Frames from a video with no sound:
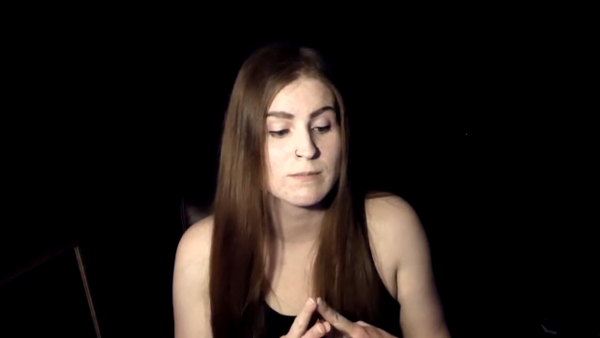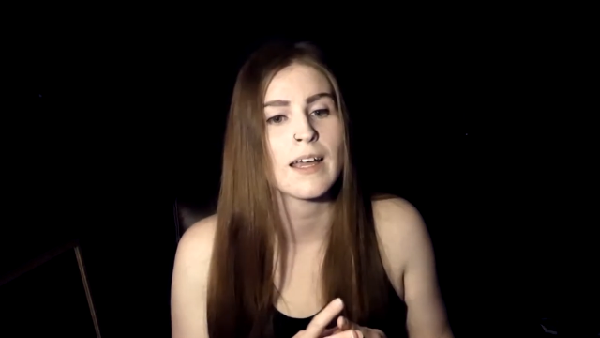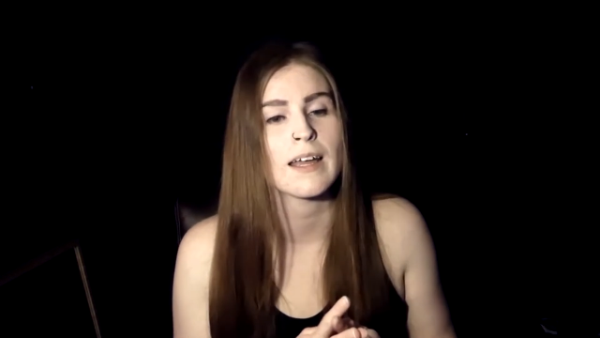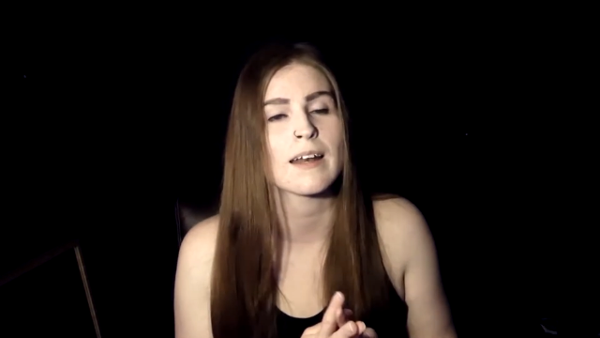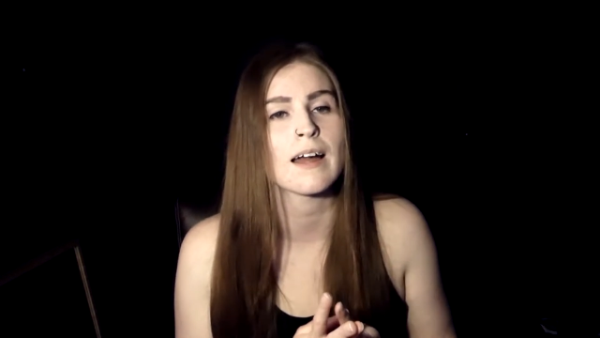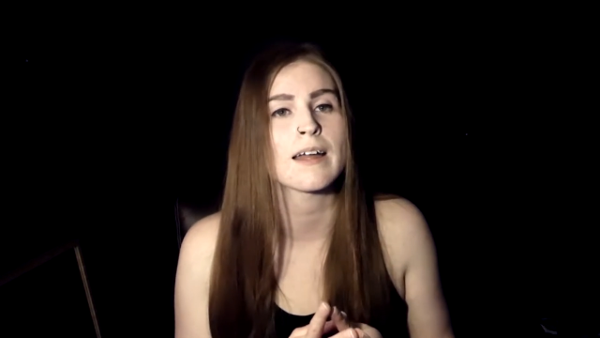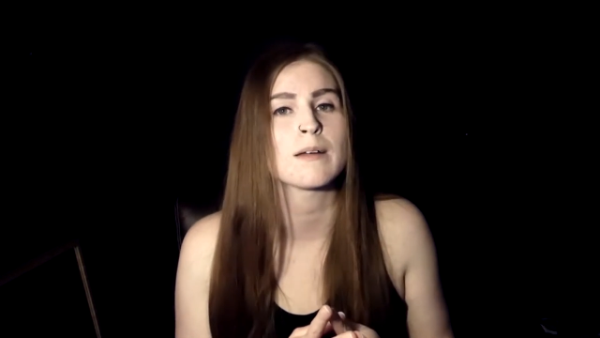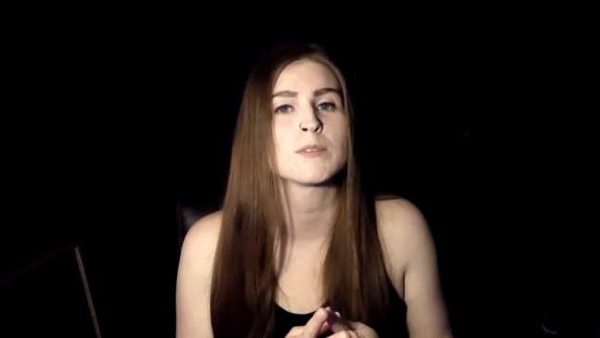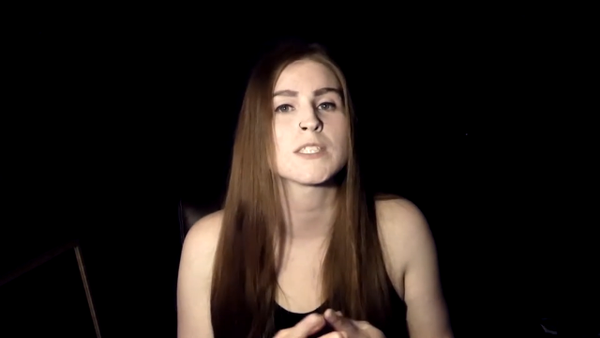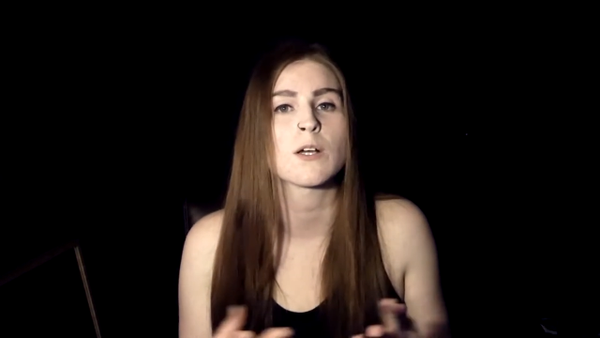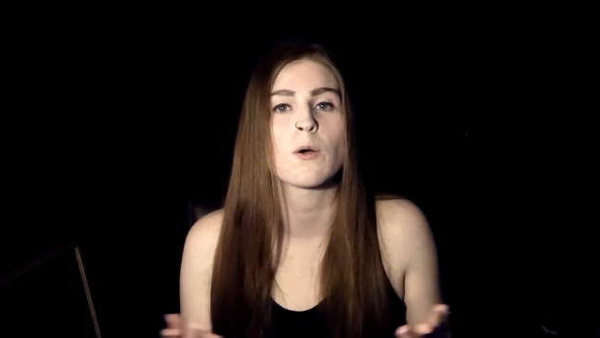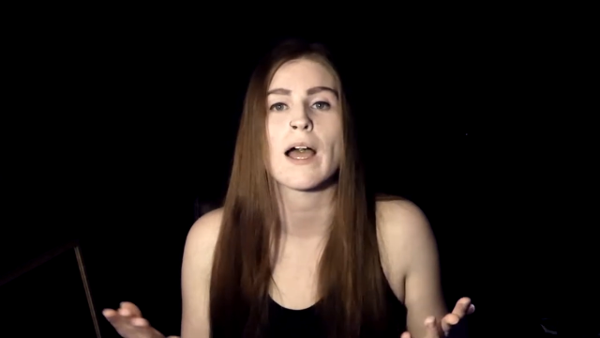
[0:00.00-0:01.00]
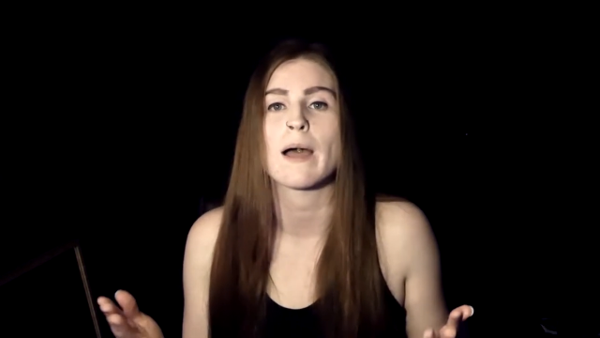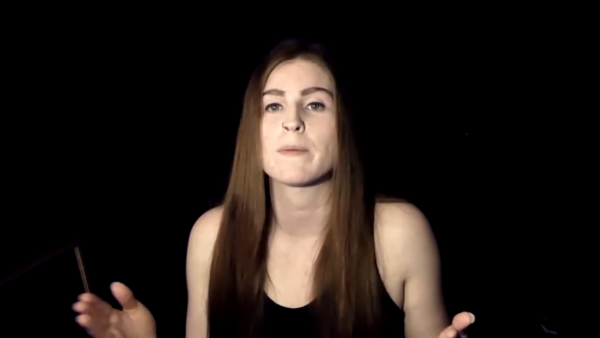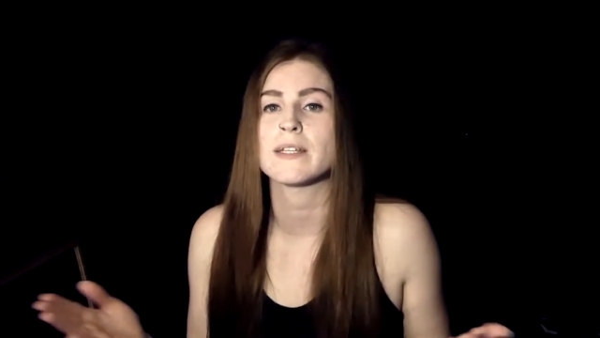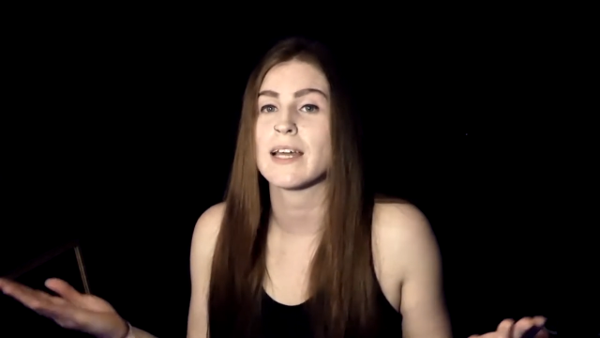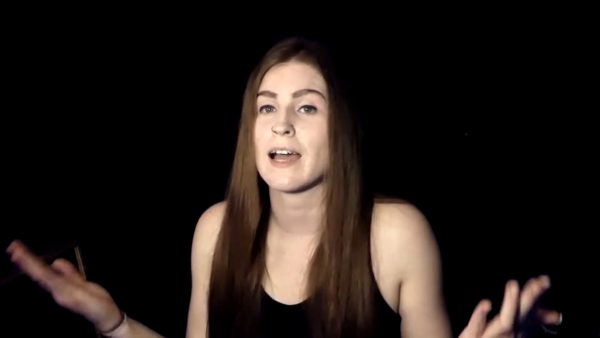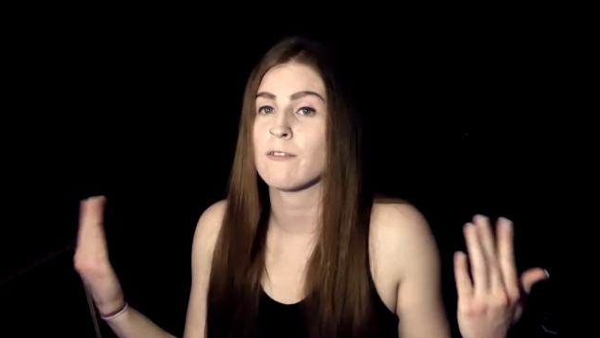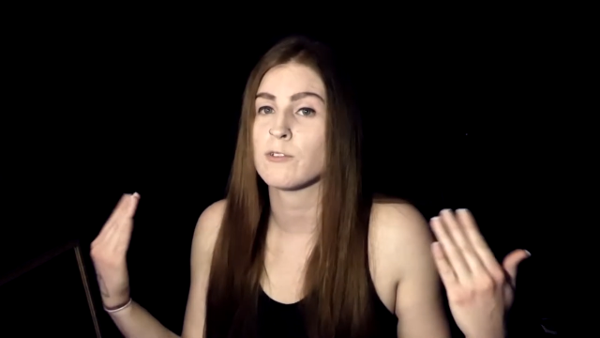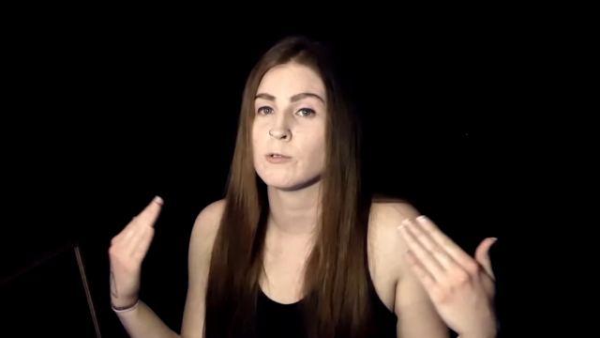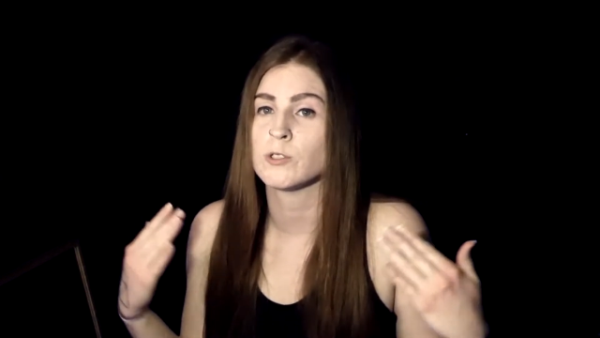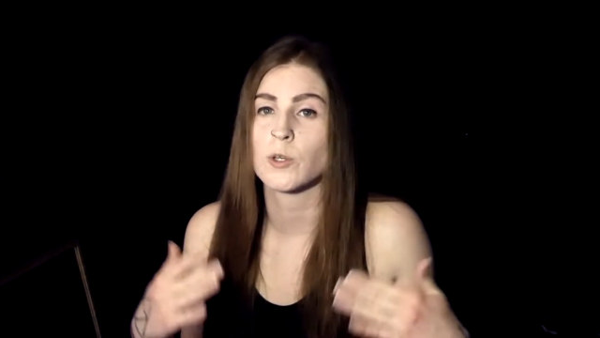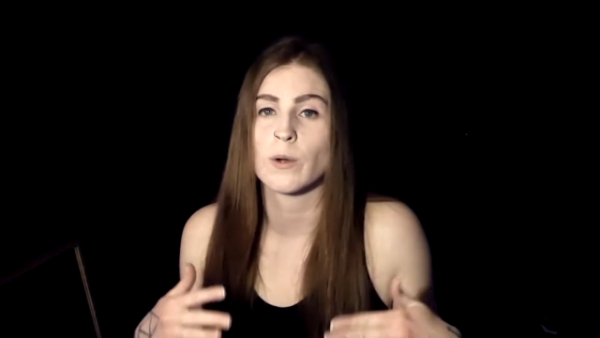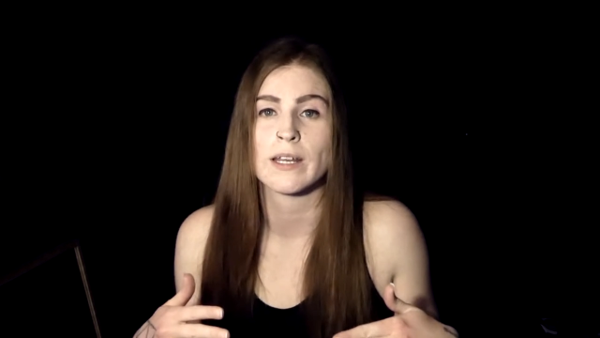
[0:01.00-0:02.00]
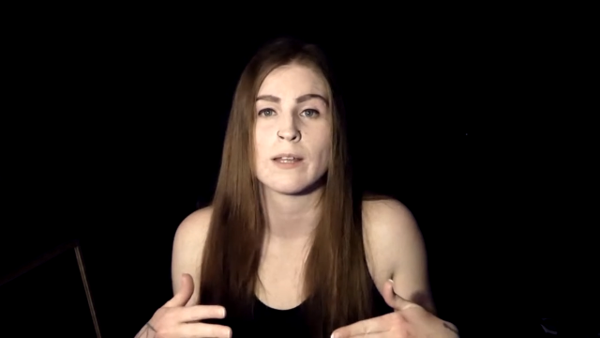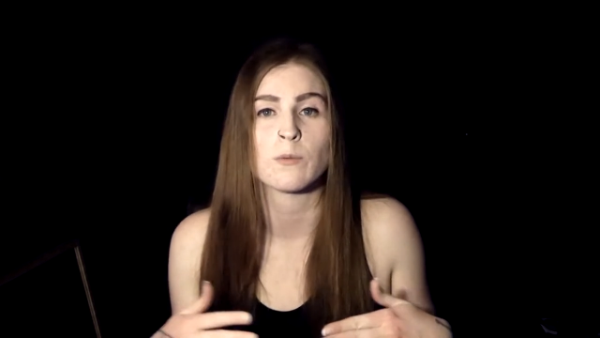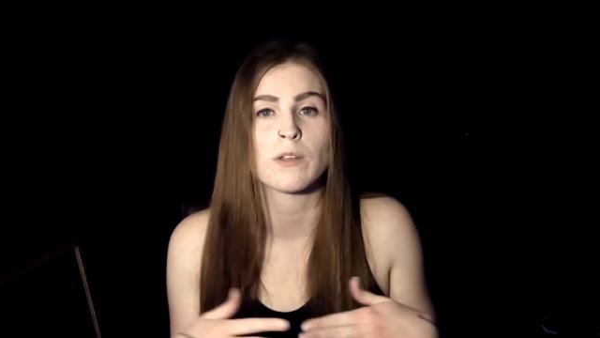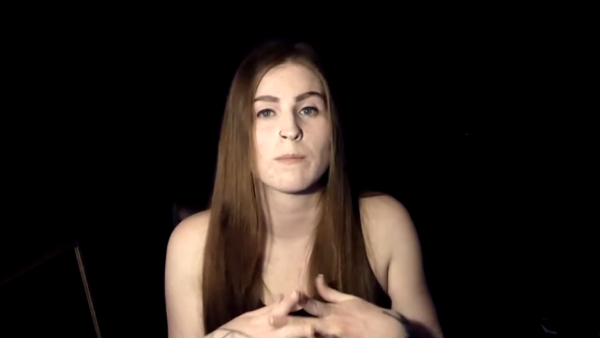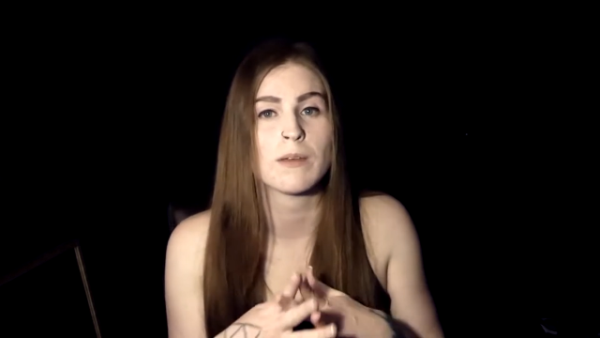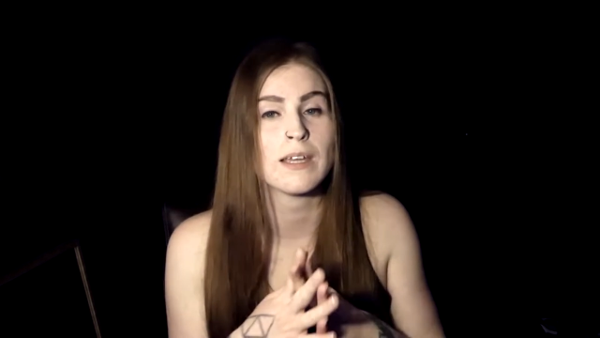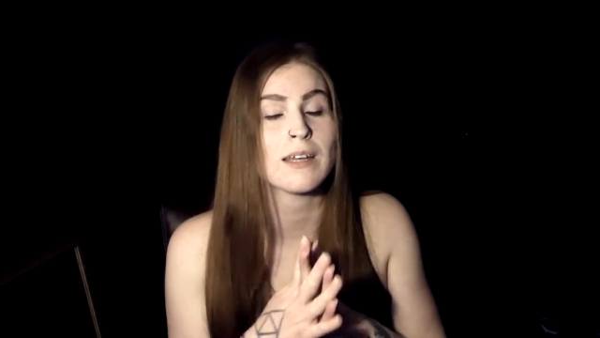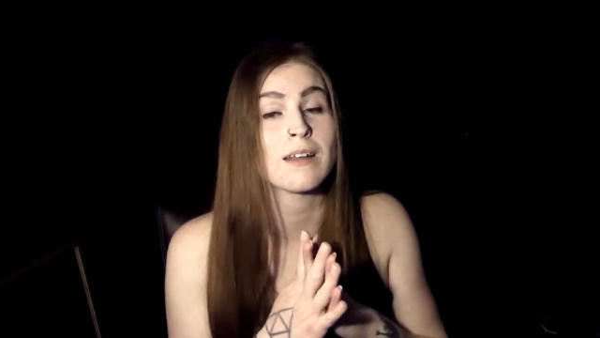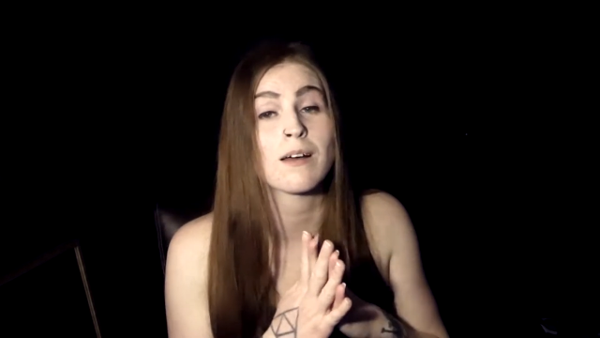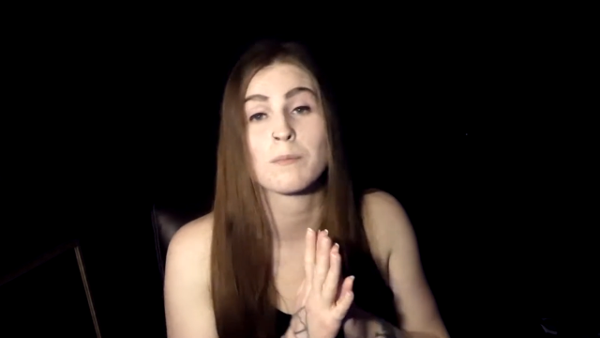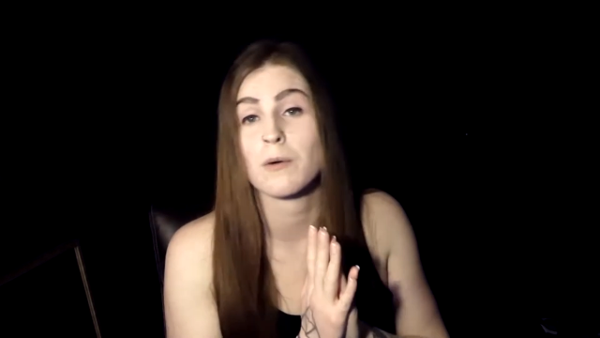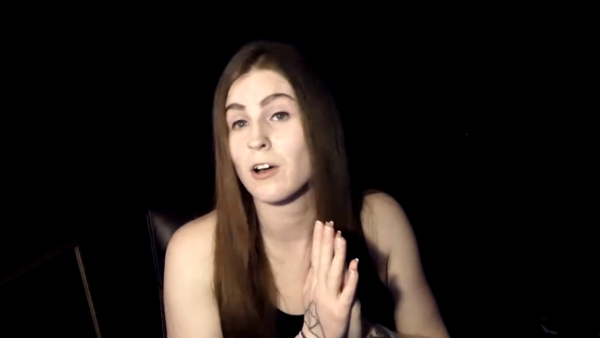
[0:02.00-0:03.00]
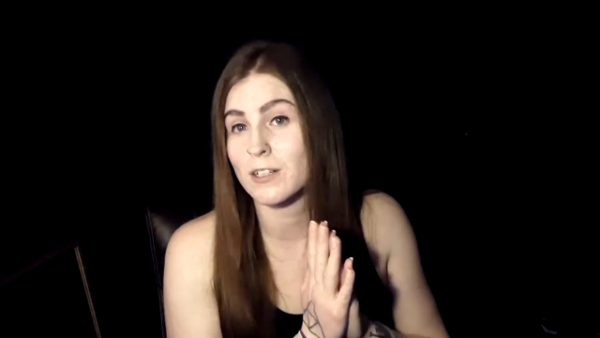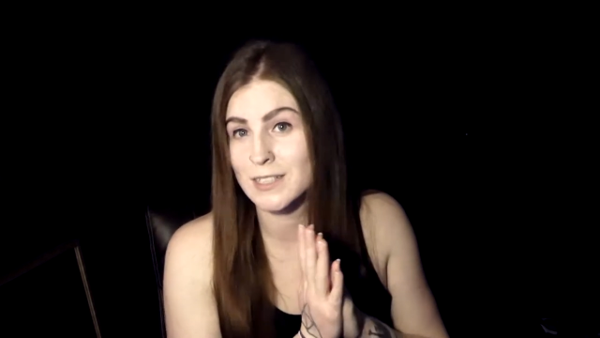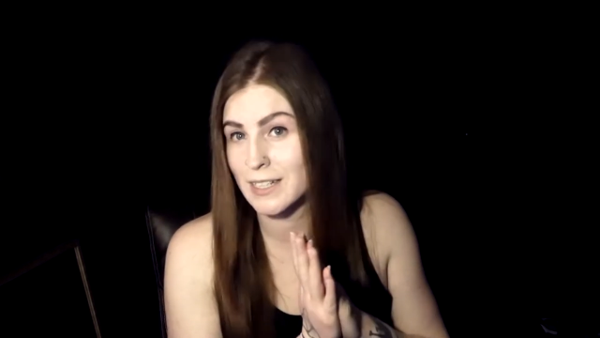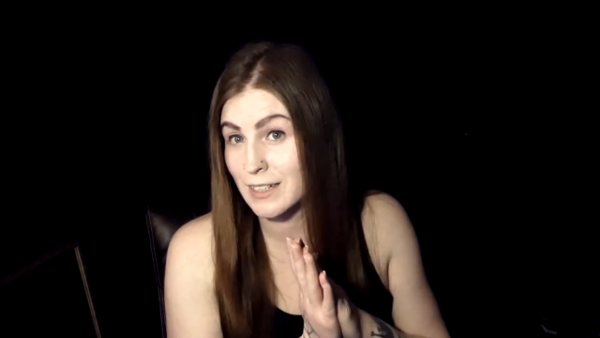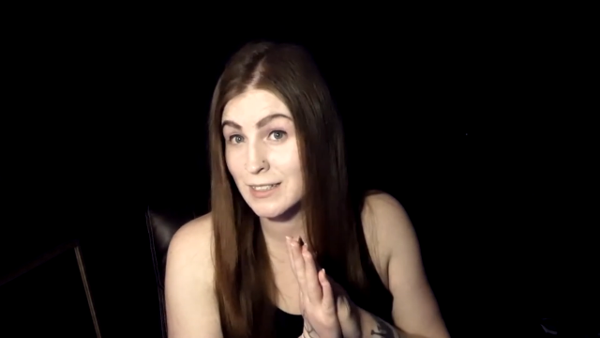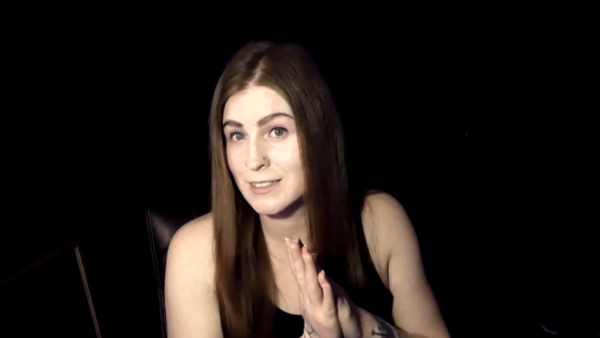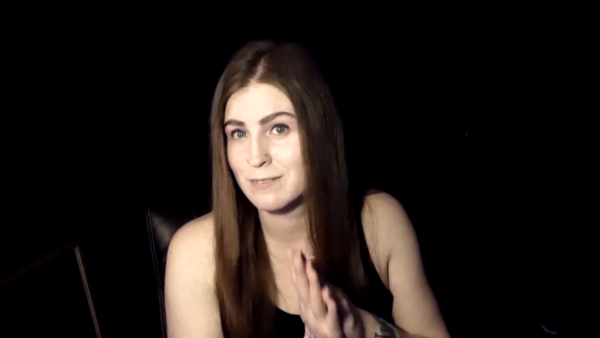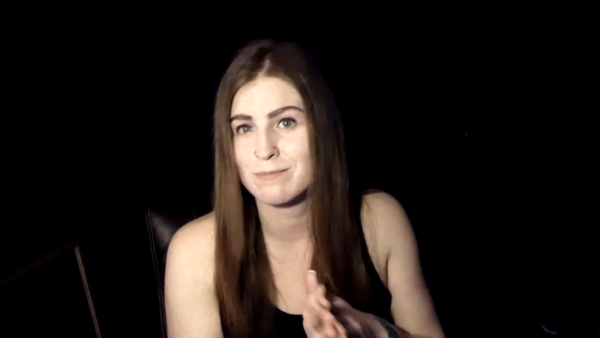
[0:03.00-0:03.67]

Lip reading: and I am so happy to have you join in with me in unboxing it.